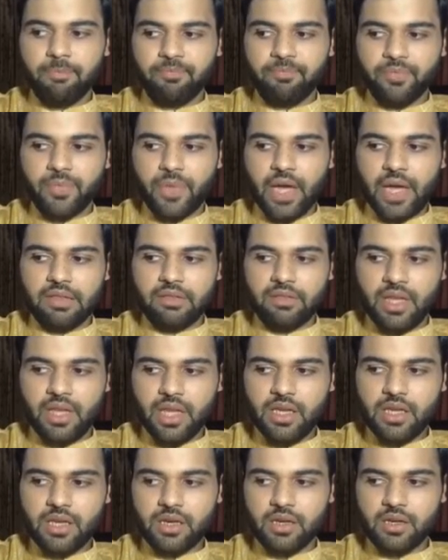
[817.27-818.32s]
I
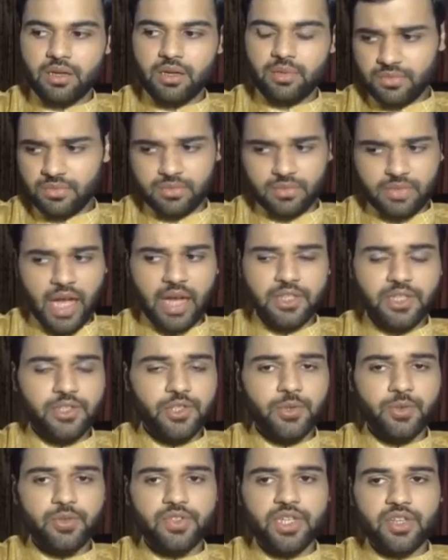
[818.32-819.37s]
think
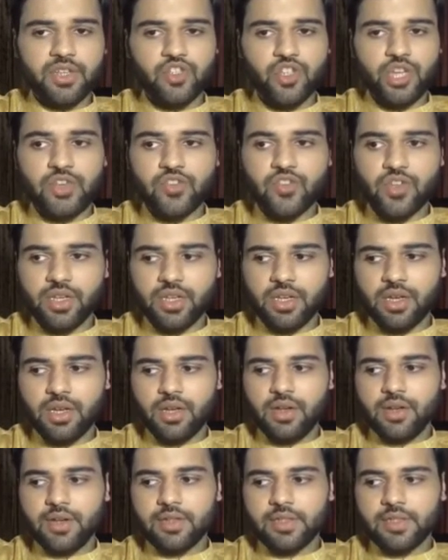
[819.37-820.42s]
attitudes are changing.
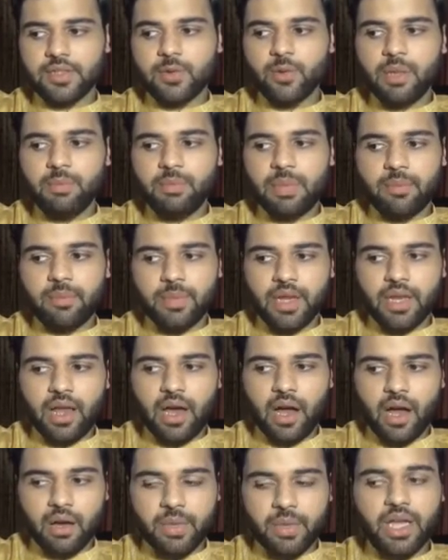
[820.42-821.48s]
Slowly, people
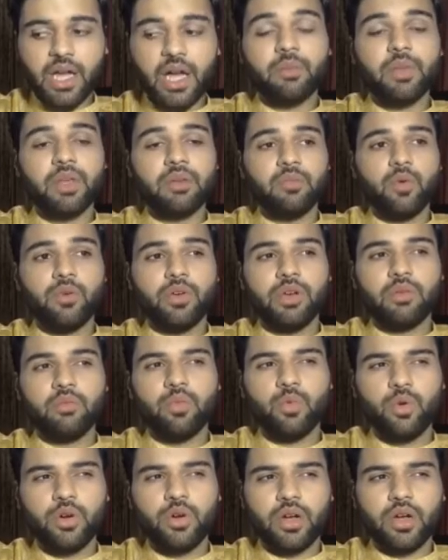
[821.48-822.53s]
are becoming more and
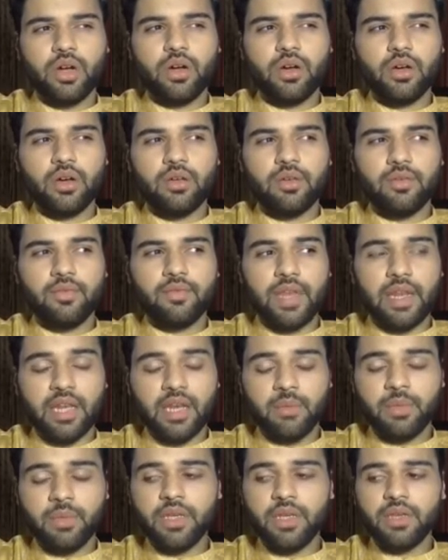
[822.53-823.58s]
more
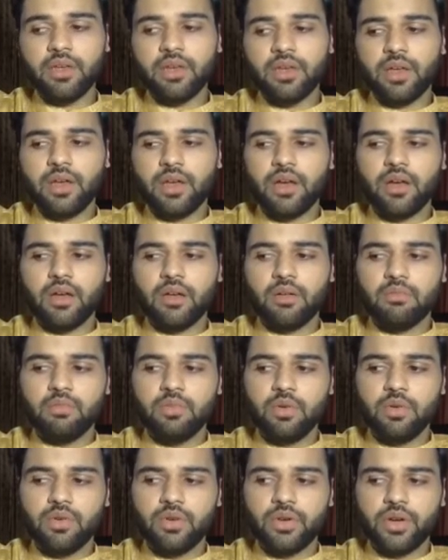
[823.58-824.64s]
welcoming,
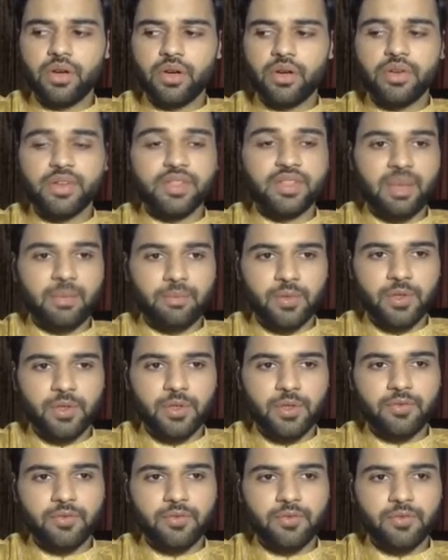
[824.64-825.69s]
more
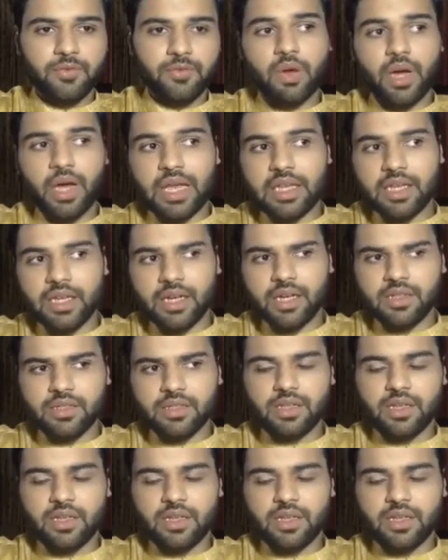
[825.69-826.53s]
receptive to new ideas.